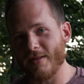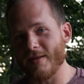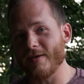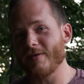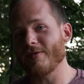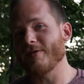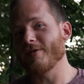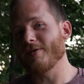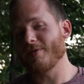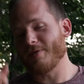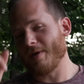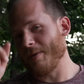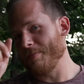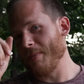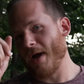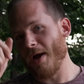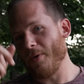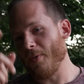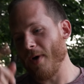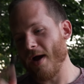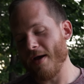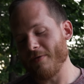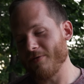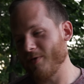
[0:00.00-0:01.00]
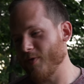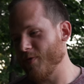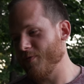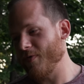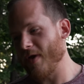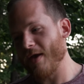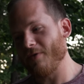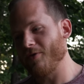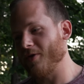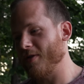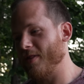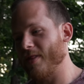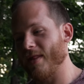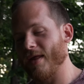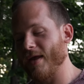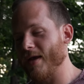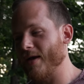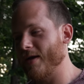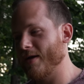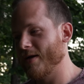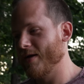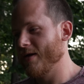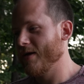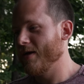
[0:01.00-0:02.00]
This is my wife's favorite
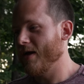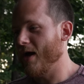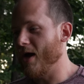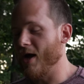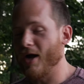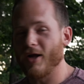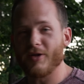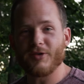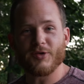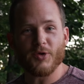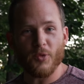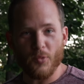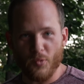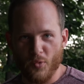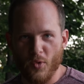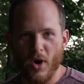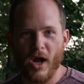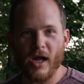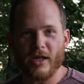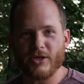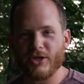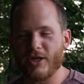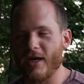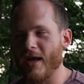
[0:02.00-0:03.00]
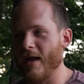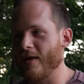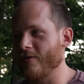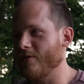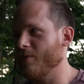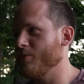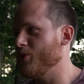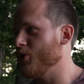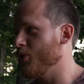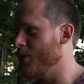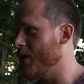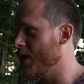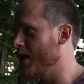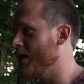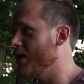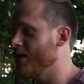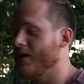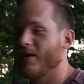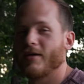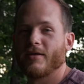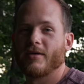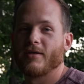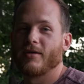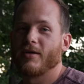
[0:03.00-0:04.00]
thing to watch as I'm doing it.
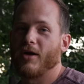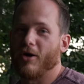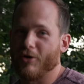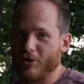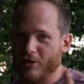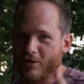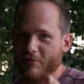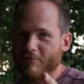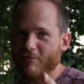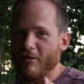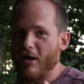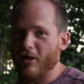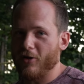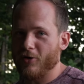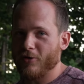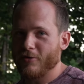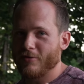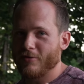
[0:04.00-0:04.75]
Are you gonna follow?